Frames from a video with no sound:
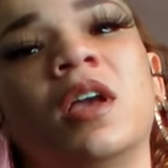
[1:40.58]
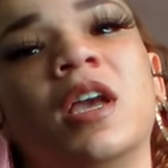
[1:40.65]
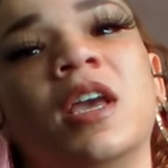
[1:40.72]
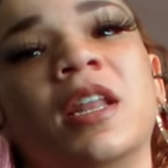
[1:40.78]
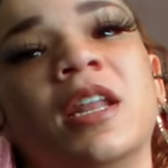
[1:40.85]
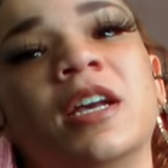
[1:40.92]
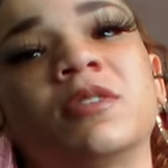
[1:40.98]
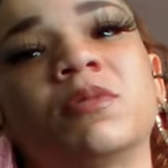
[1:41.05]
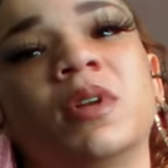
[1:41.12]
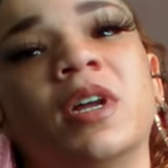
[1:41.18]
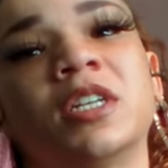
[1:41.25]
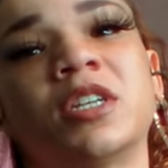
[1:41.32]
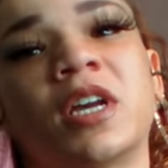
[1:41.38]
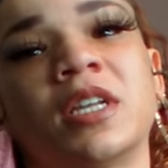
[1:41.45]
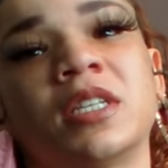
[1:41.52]
and that's when
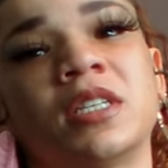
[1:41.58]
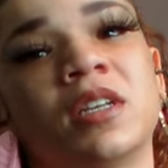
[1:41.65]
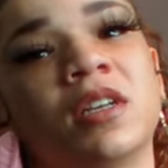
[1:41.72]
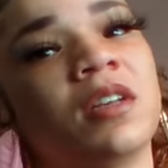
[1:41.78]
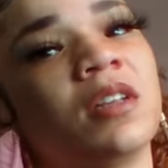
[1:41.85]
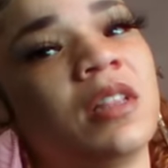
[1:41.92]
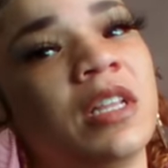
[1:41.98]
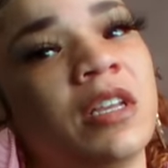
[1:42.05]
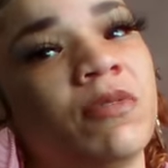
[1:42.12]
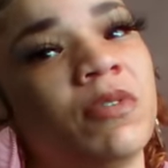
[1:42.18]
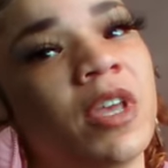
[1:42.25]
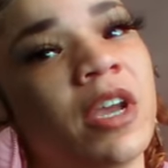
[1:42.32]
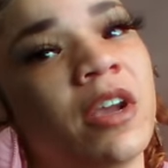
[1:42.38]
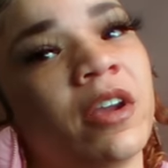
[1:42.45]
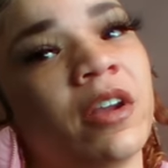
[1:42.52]
I tried to leave
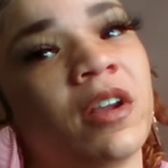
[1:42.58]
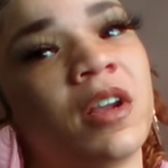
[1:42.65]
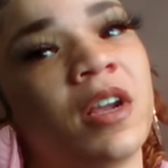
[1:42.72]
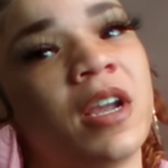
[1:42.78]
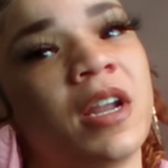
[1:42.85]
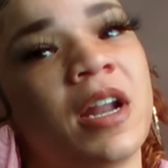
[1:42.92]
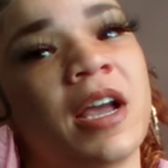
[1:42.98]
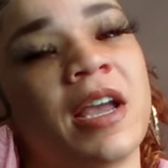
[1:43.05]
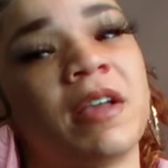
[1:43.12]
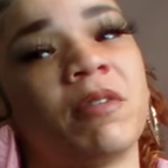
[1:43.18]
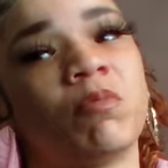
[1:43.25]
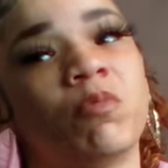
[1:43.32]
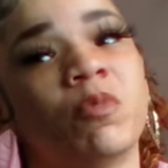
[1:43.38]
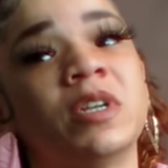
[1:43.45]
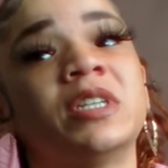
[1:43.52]
there. And I
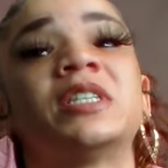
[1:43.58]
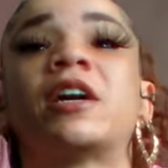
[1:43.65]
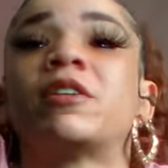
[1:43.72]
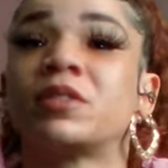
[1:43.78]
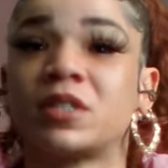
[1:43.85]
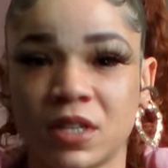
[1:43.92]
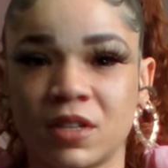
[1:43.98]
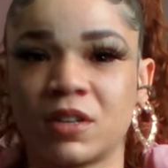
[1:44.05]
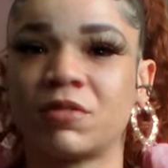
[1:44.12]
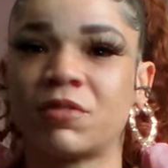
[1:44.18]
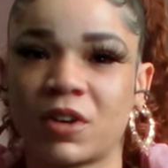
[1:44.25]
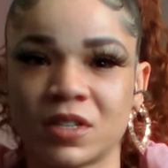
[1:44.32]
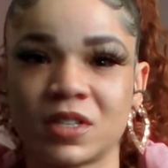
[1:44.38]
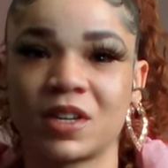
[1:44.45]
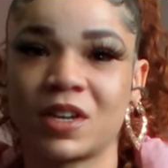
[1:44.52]
reached out to the
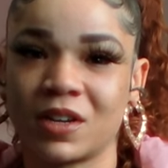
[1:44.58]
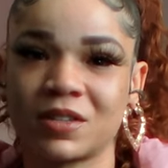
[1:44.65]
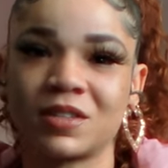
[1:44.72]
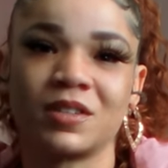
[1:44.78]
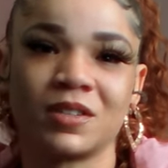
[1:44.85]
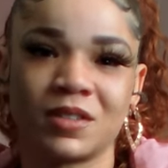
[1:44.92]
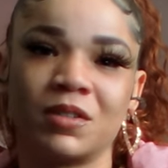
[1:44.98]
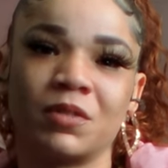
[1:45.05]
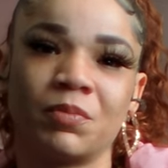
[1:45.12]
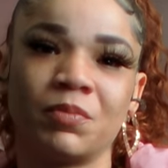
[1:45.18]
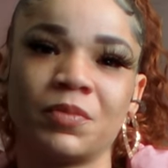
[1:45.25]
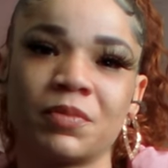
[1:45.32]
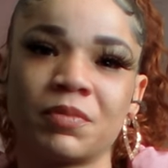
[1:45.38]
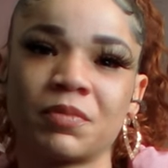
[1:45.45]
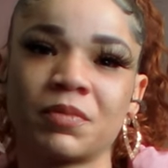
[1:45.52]
foster care system
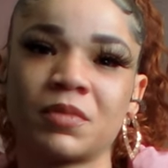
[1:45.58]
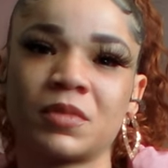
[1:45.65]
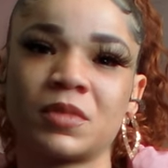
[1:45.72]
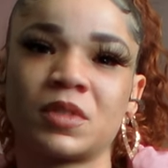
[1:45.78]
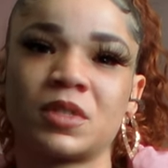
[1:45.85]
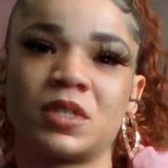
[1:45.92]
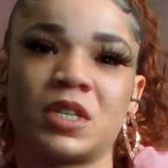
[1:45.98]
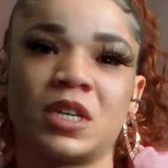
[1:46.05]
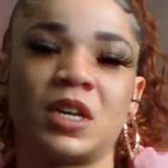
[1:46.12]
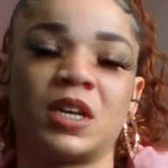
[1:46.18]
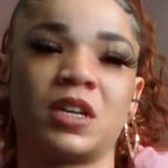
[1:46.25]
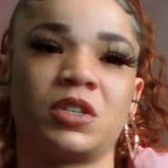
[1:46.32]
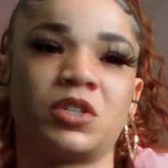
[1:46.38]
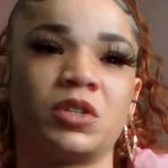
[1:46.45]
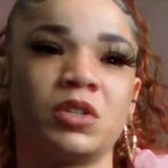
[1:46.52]

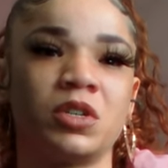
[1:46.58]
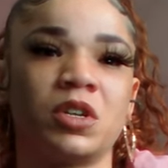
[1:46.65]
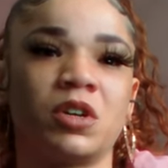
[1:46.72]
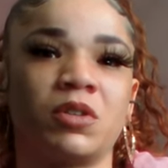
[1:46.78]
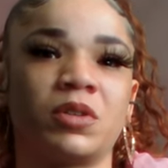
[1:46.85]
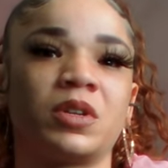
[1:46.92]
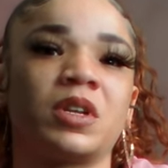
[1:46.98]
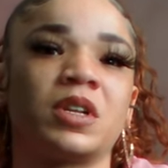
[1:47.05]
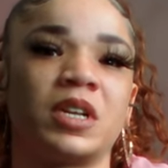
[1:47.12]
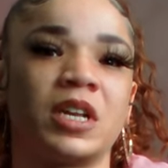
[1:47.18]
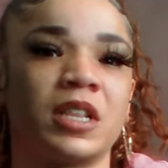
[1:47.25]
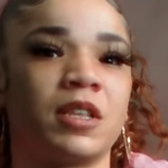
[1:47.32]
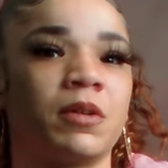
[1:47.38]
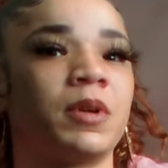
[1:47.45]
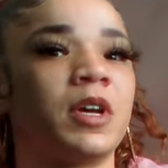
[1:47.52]
to you know
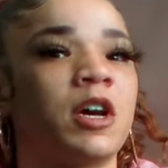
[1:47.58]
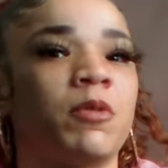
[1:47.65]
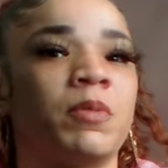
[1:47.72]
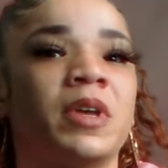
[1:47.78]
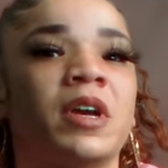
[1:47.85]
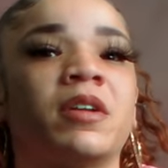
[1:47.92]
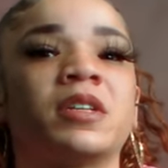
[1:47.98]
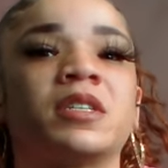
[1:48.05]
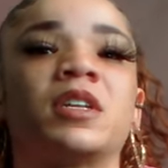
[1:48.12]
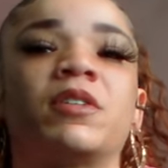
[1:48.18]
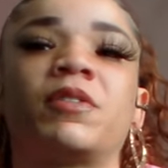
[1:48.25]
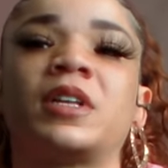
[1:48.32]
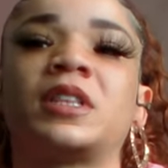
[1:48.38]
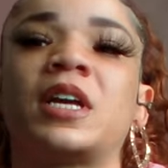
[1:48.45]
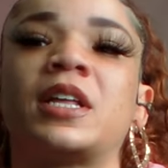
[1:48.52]
get them to help me out and
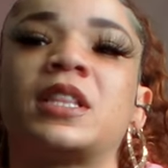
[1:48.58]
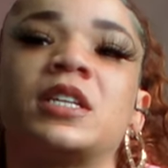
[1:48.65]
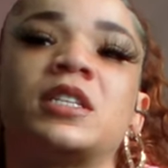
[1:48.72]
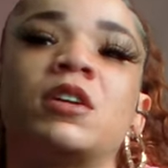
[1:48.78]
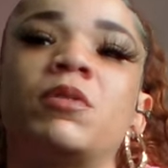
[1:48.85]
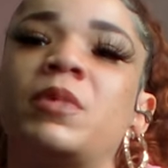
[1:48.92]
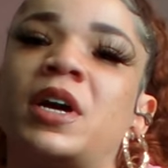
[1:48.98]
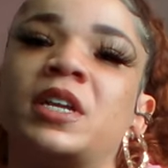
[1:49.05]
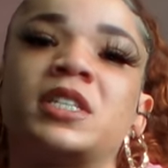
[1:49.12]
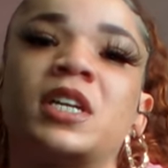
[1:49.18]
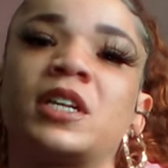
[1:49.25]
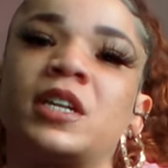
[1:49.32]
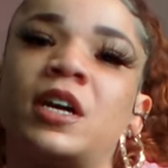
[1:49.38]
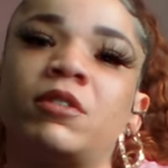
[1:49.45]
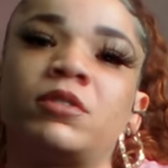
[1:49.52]
stuff like that. They told me I
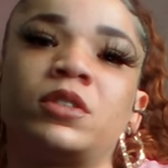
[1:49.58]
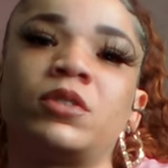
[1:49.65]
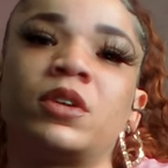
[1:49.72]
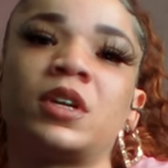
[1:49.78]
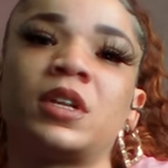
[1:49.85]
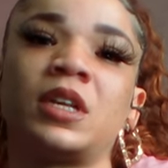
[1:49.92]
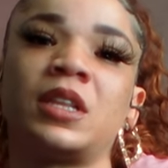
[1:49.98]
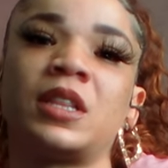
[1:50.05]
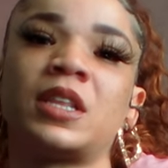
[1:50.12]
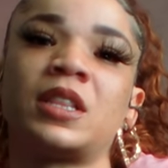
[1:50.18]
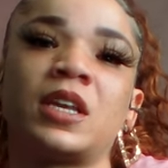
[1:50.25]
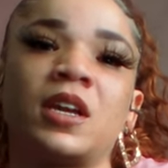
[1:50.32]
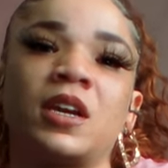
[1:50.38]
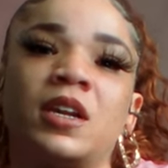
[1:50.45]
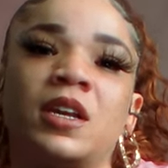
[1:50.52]
checked out too early that
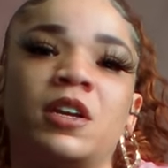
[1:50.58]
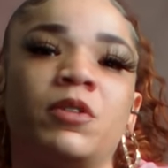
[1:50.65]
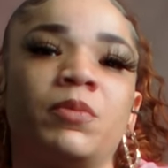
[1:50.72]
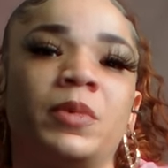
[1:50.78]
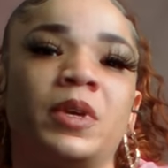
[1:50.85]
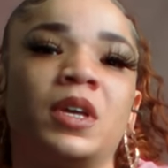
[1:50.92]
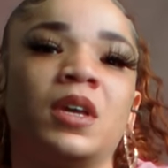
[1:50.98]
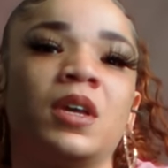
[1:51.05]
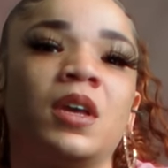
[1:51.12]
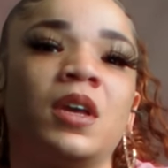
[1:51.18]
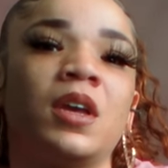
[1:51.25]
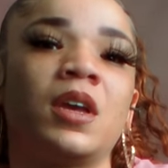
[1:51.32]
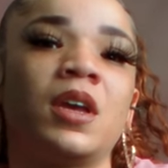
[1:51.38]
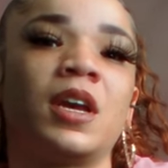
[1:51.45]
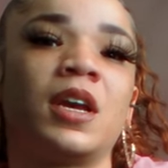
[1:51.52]
they couldn't help me,
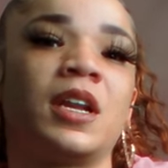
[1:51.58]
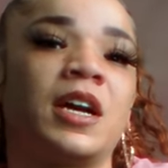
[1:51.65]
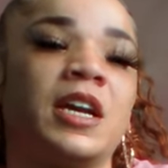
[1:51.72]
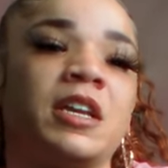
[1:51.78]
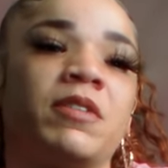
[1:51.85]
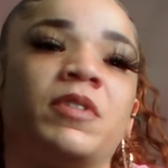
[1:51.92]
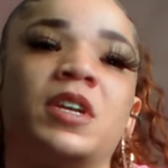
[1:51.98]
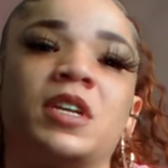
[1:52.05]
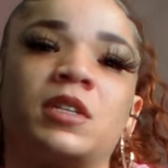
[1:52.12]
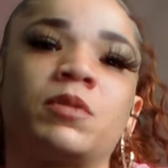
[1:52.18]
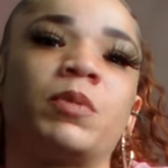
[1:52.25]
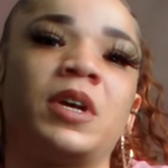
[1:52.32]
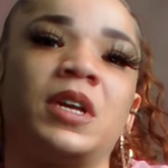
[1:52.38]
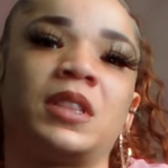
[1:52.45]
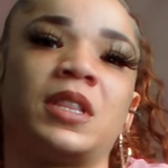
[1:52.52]
and I even
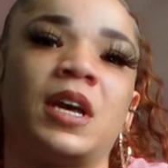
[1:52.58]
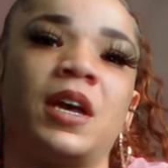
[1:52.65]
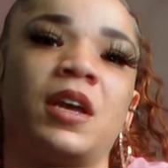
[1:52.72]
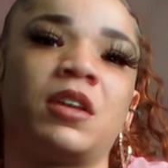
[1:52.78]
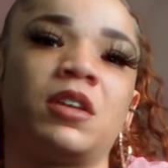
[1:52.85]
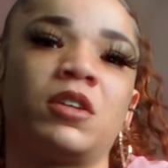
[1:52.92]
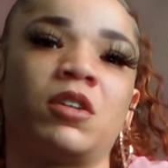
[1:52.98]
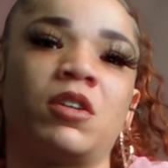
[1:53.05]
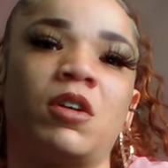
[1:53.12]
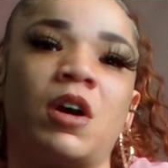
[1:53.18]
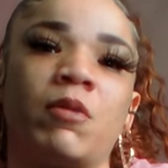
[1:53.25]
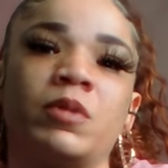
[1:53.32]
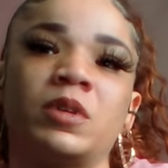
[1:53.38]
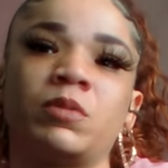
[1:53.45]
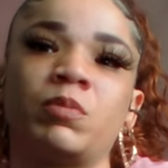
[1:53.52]
explained that you know
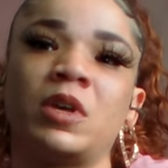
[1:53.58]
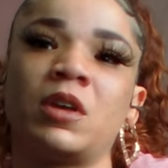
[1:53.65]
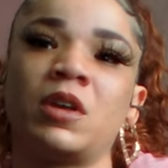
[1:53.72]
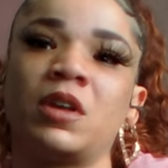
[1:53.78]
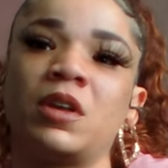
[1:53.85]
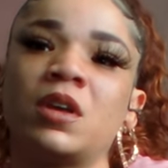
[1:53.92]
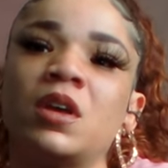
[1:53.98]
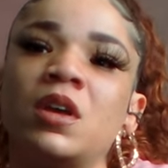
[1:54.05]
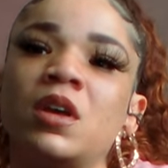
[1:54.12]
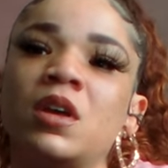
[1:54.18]
I was being